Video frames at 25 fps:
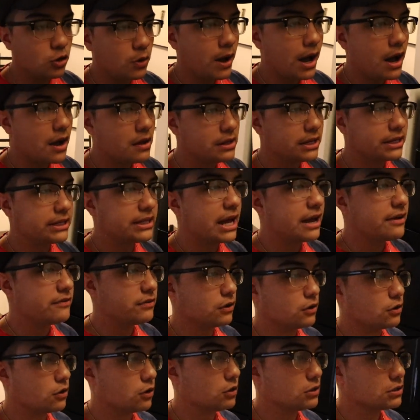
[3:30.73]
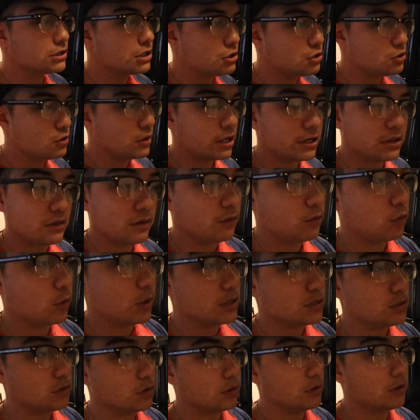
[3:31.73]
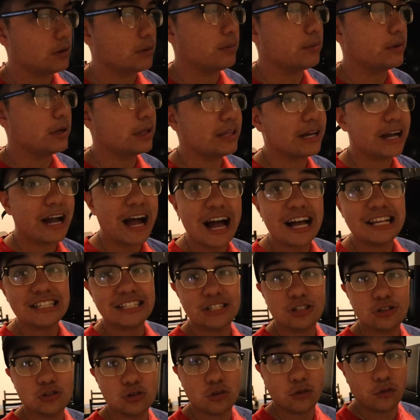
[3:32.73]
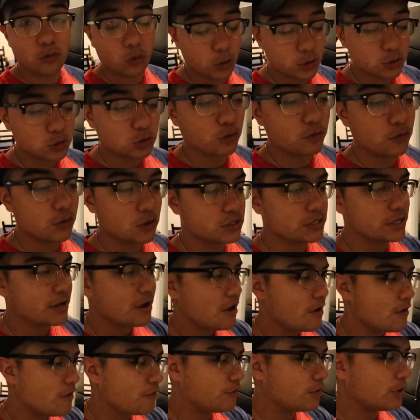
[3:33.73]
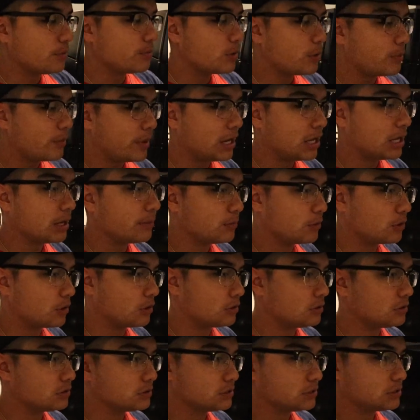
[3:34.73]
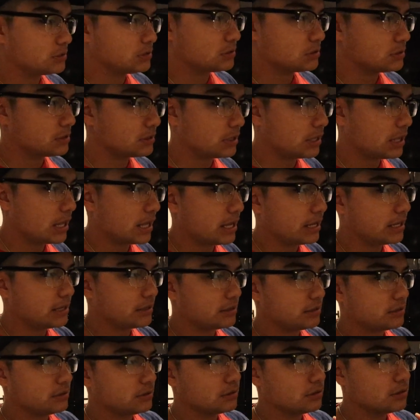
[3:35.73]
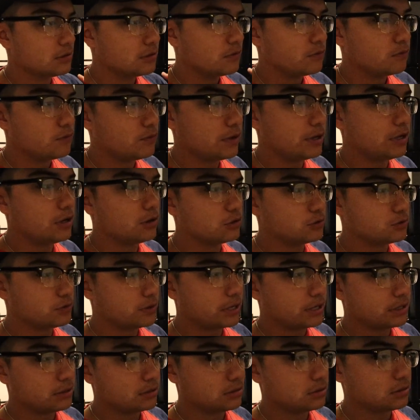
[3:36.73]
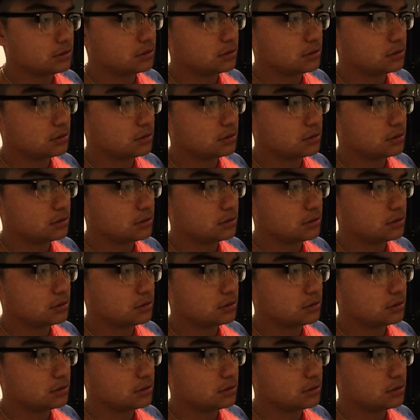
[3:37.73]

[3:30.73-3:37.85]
know how like they have the girls that do like the voiceover, the, the guys that do the voiceovers from the makeup girls like videos, right?